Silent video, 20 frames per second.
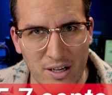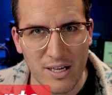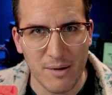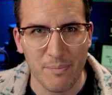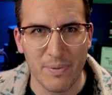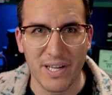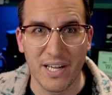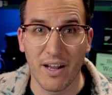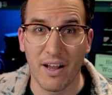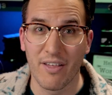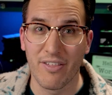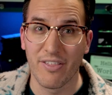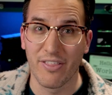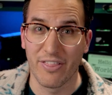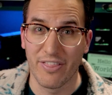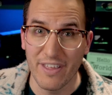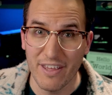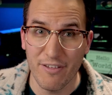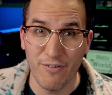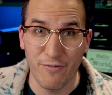because
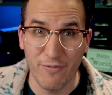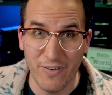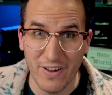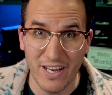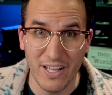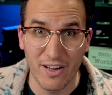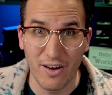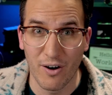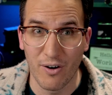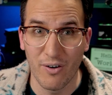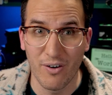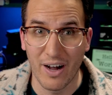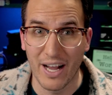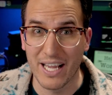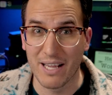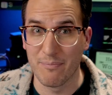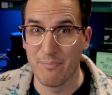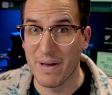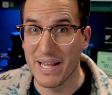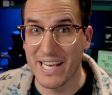this video,
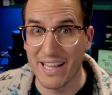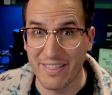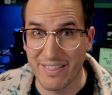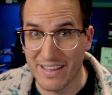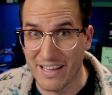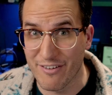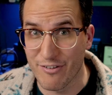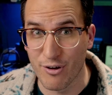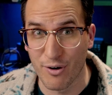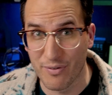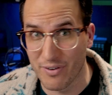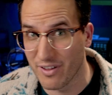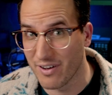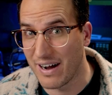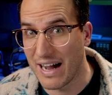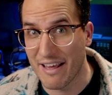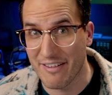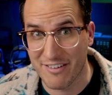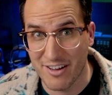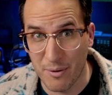like many things over the
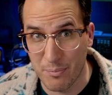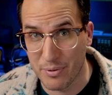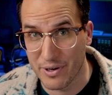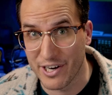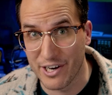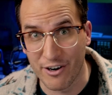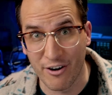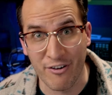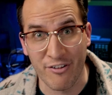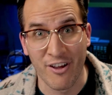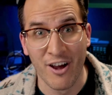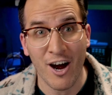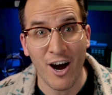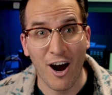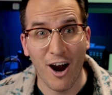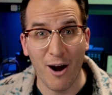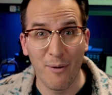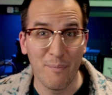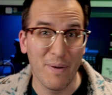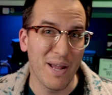last couple years,
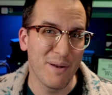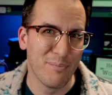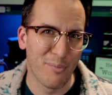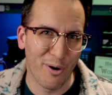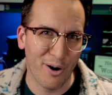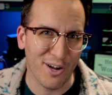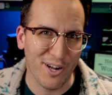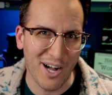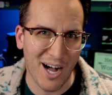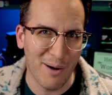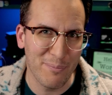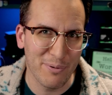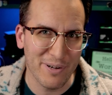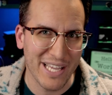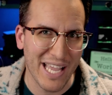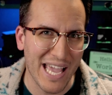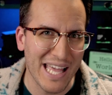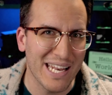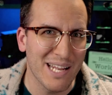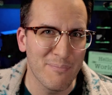are made more
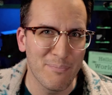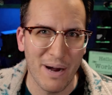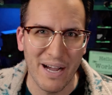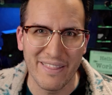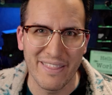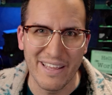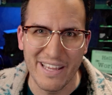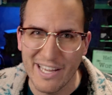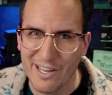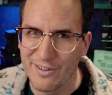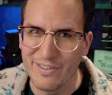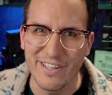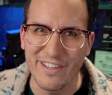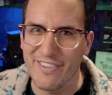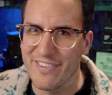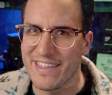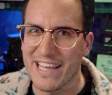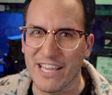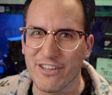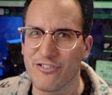complicated by the illness
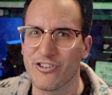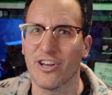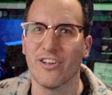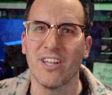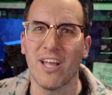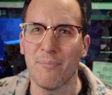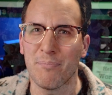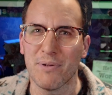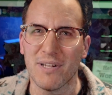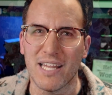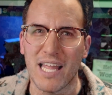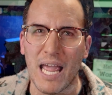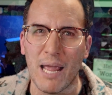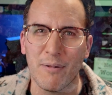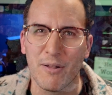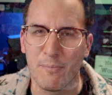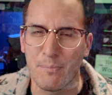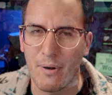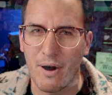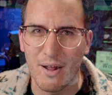that shall not be
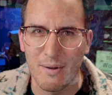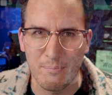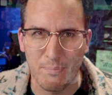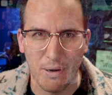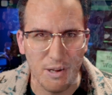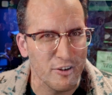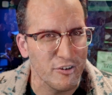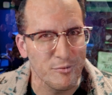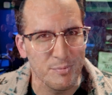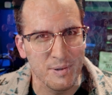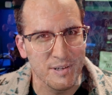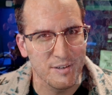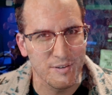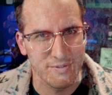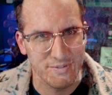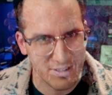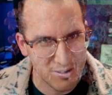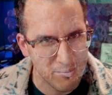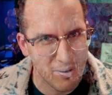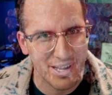named upon punishment of
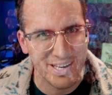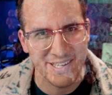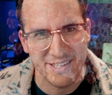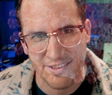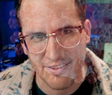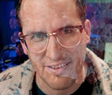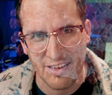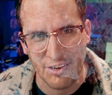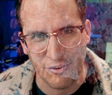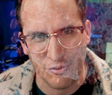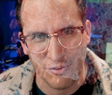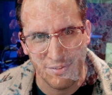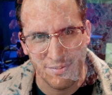demonetization.